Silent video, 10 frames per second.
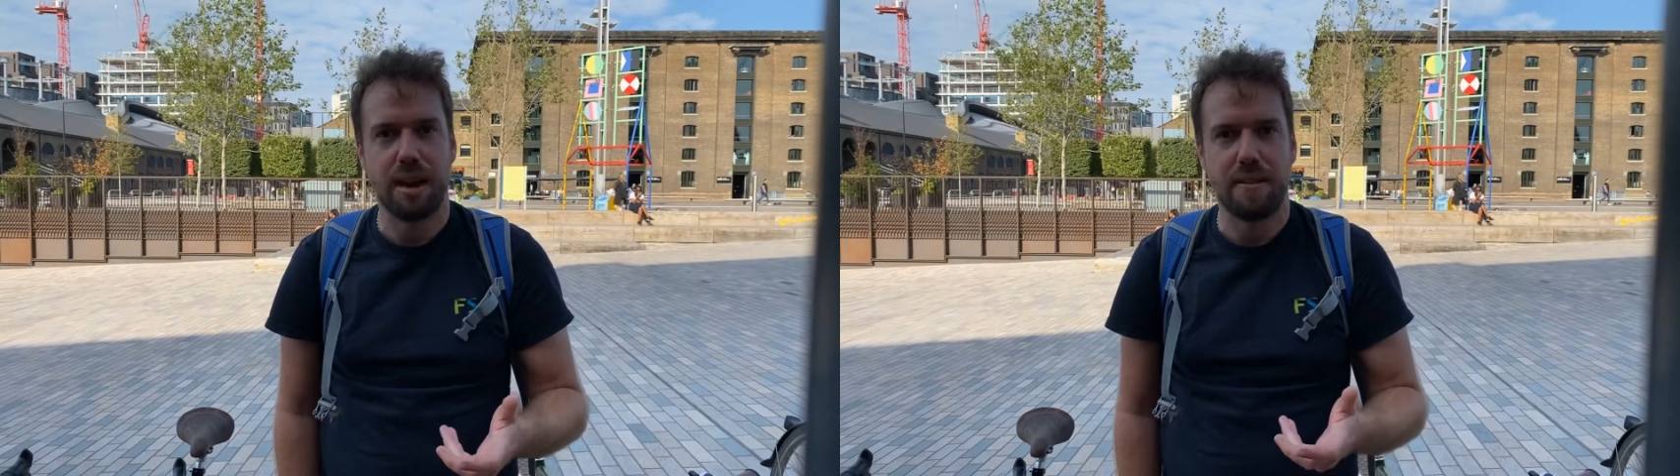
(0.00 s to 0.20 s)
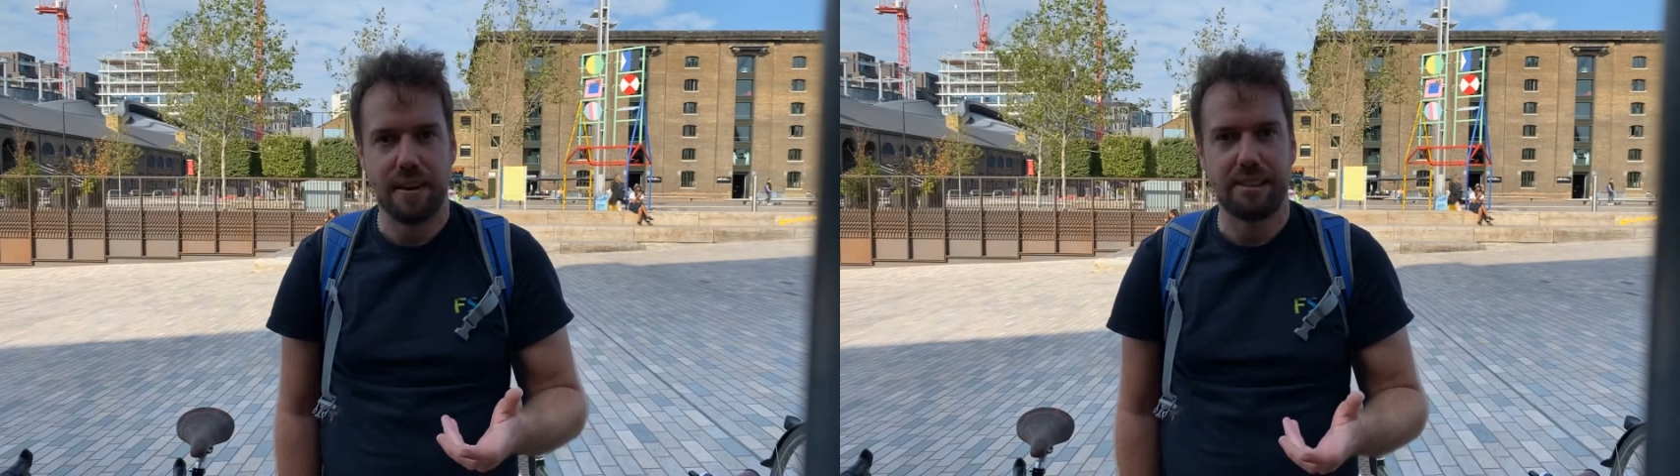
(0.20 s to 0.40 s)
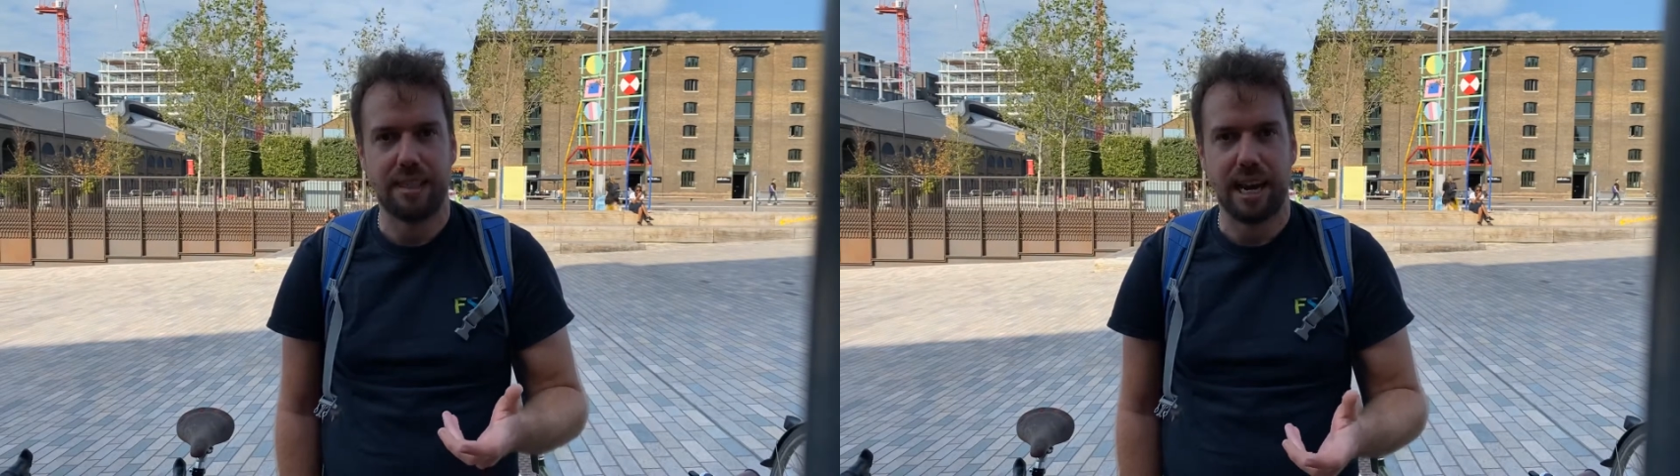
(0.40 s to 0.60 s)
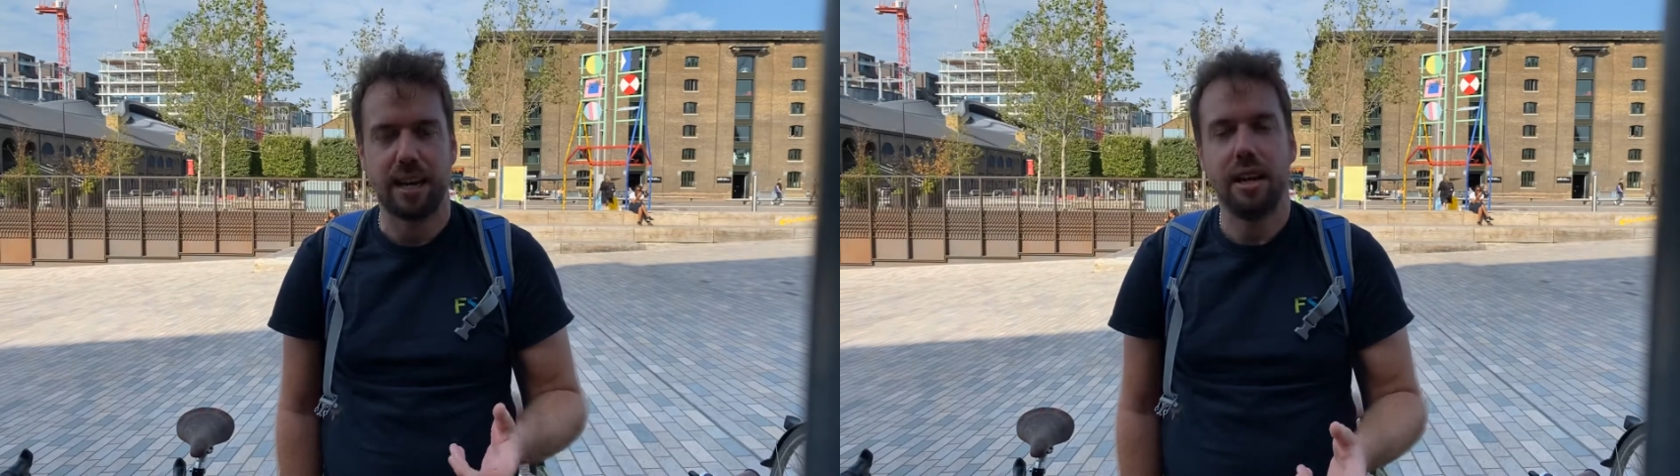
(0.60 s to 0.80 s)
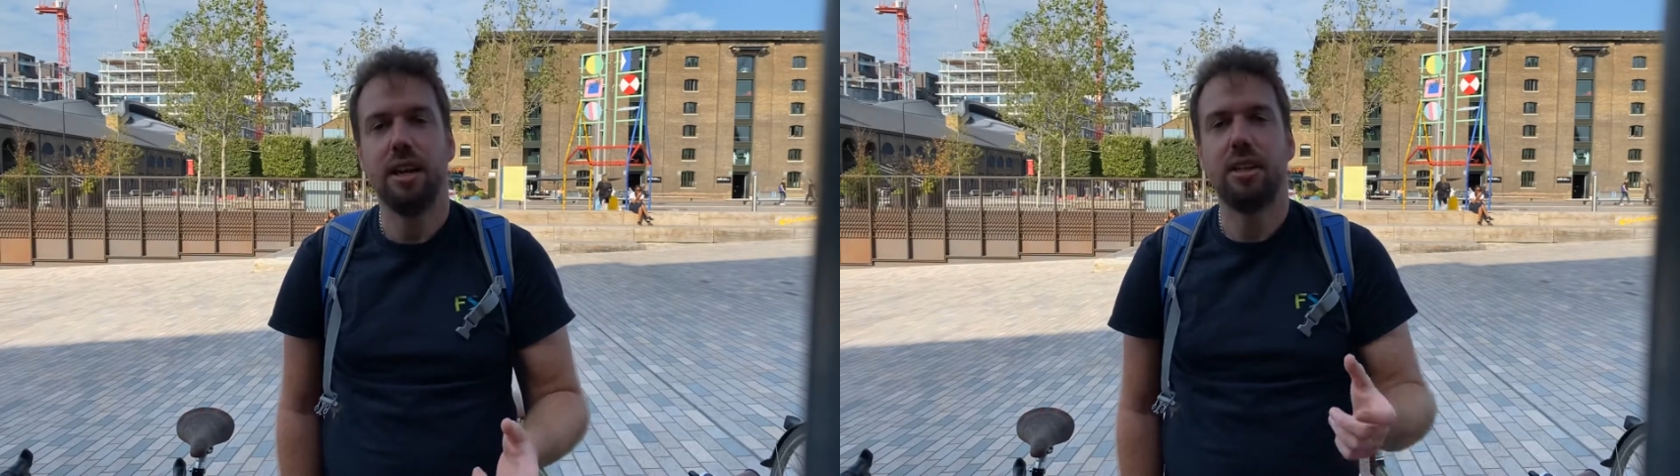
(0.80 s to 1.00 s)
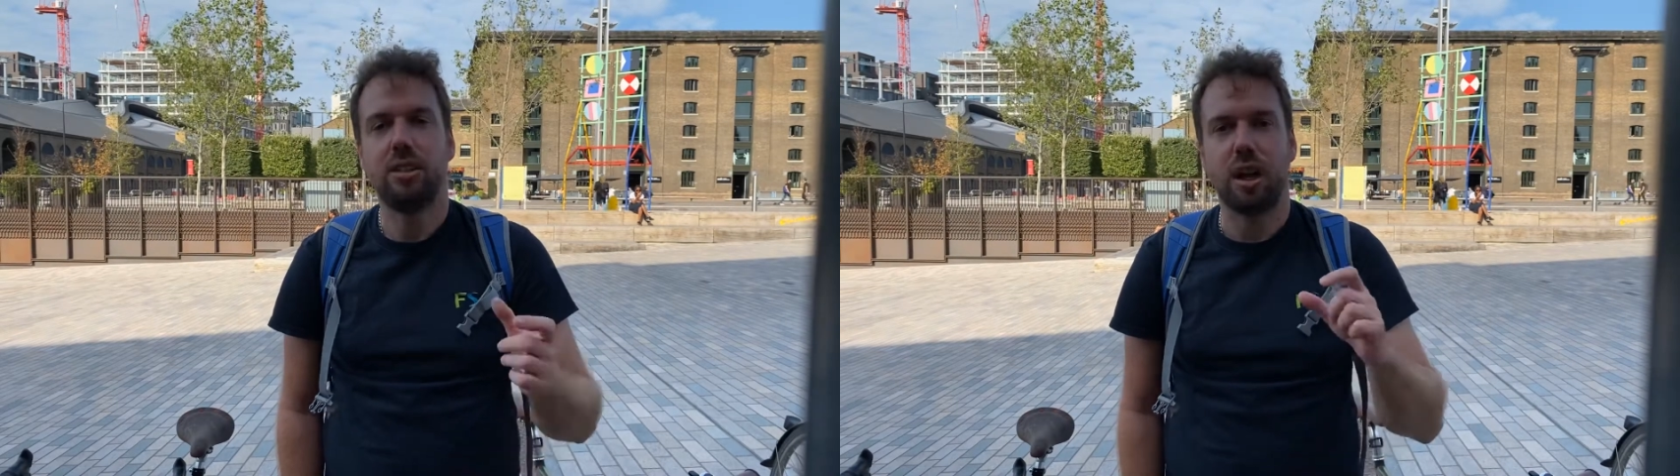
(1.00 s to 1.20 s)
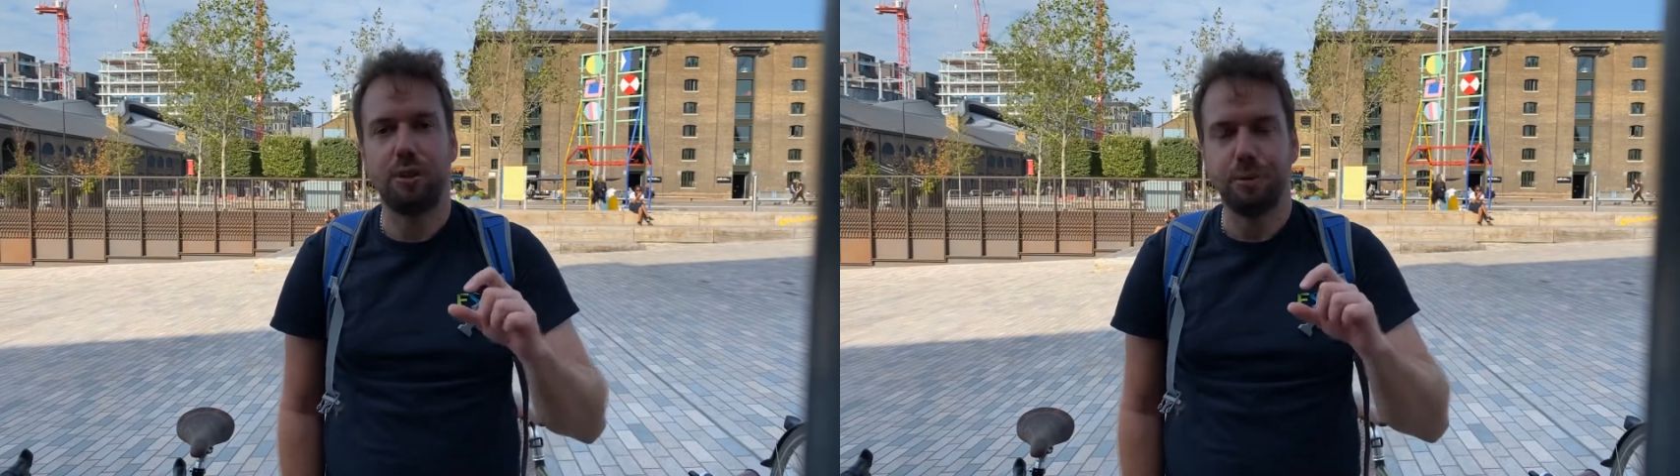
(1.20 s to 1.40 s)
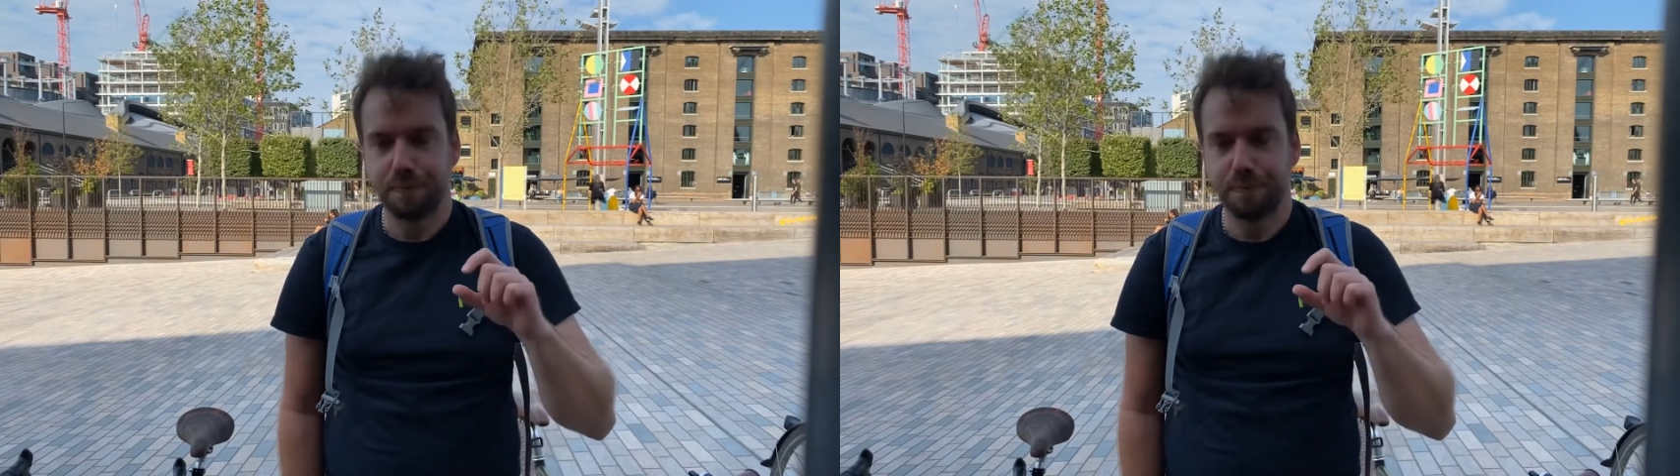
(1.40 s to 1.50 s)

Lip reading: investigate. So